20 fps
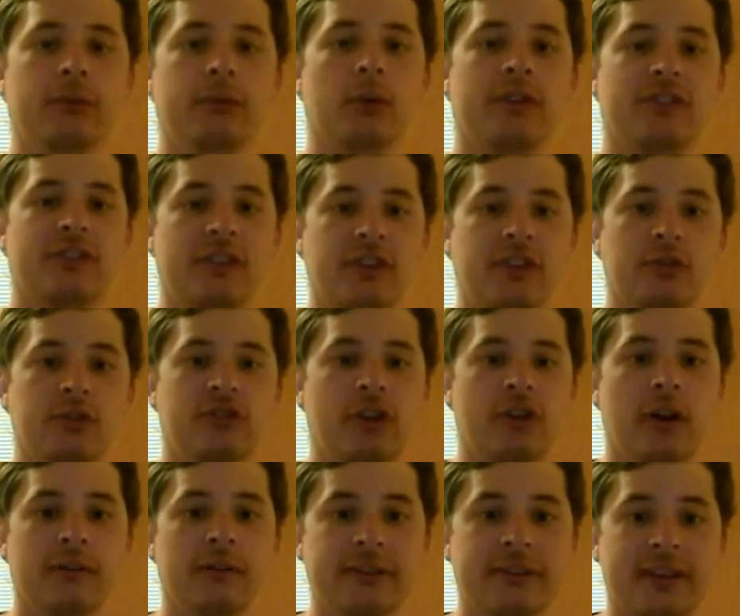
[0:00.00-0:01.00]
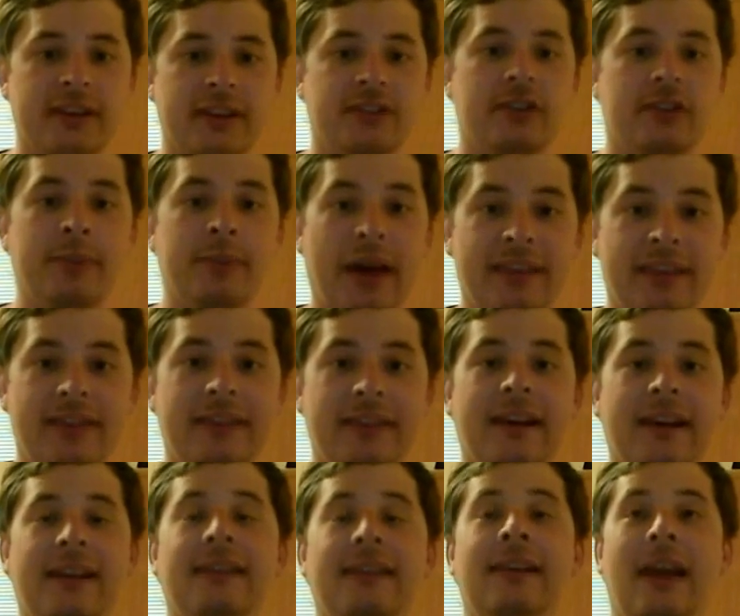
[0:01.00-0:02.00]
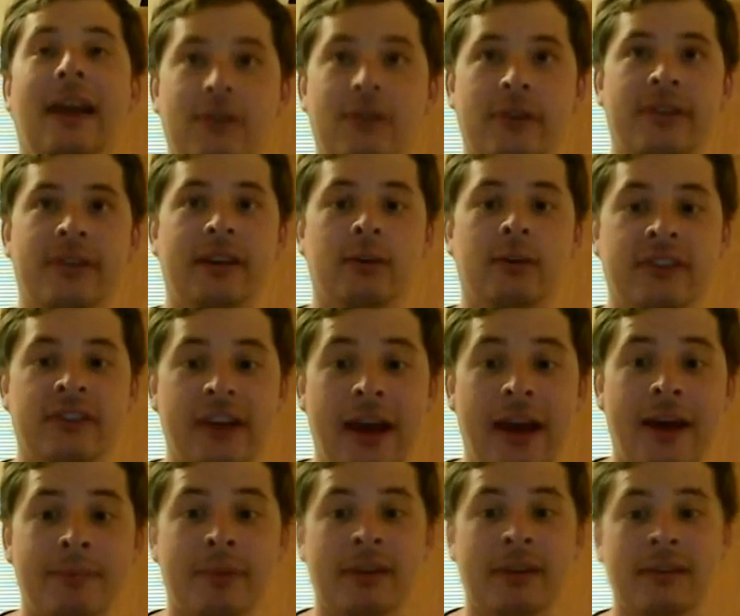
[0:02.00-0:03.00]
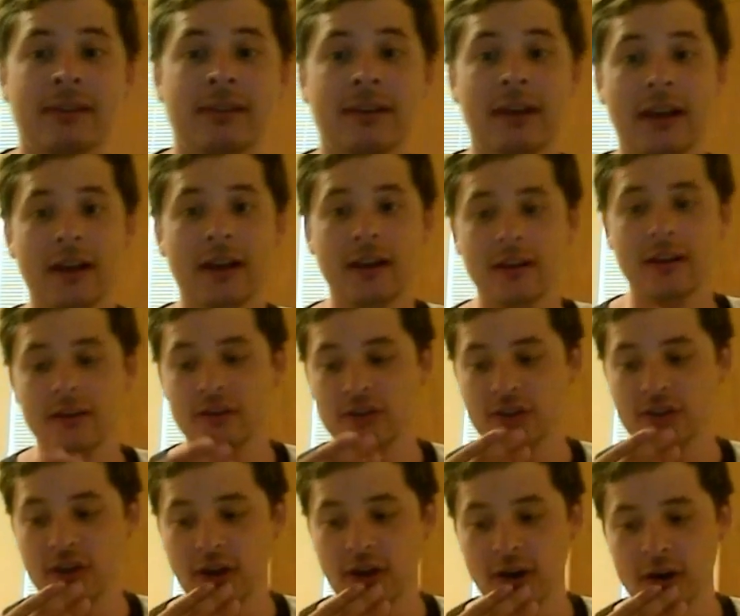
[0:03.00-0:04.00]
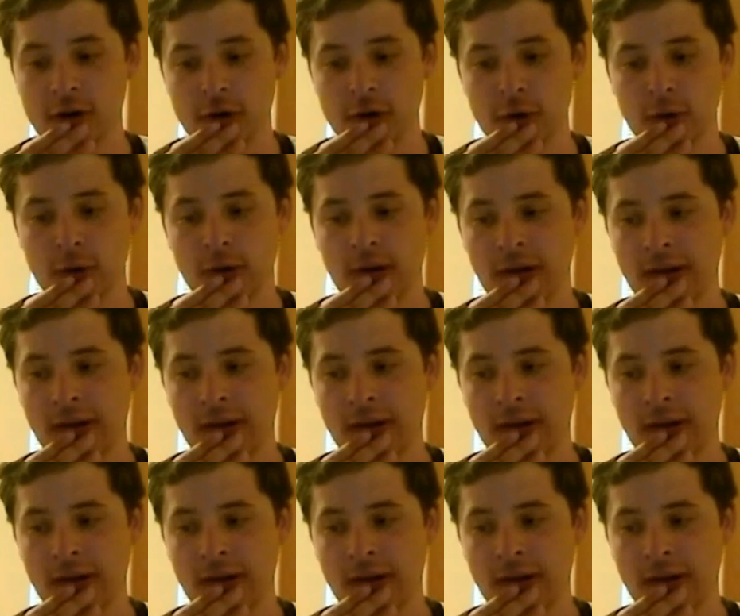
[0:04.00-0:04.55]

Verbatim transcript: force a huge conversation about the date and everything which happened. So